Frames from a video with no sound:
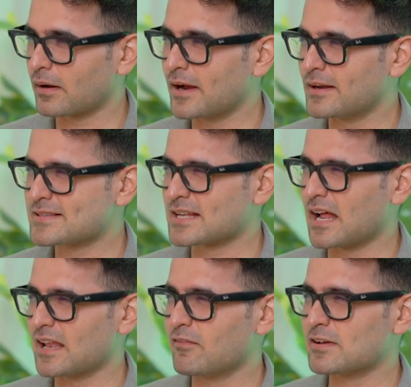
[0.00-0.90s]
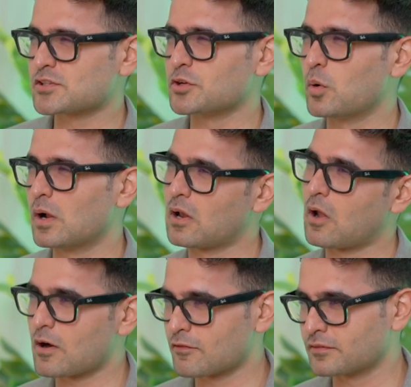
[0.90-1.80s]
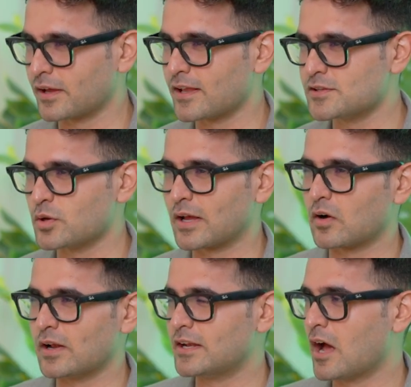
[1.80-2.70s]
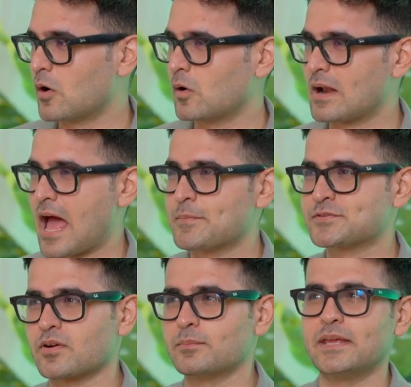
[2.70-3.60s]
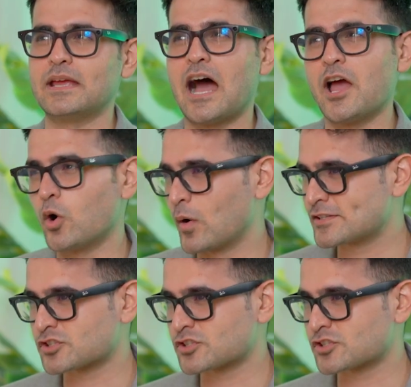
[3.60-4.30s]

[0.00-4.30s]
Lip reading: right? It doesn't allow us to do a lot of things. You can only download apps from the iOS